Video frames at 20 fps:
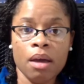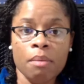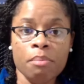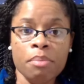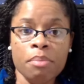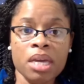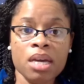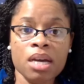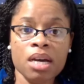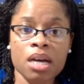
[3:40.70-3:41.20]

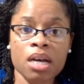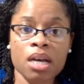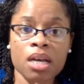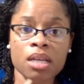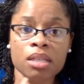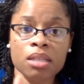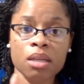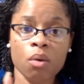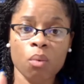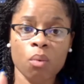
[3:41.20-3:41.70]

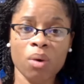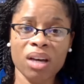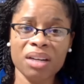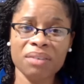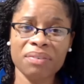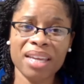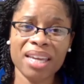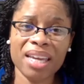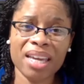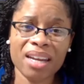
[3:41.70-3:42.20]
Because what
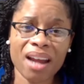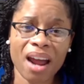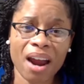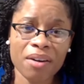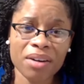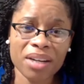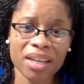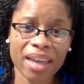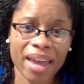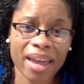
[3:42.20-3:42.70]
if he get
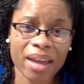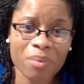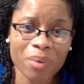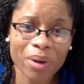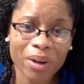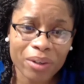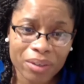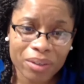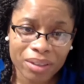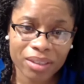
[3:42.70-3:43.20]
hurt and can't
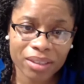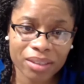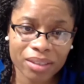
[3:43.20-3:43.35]
work?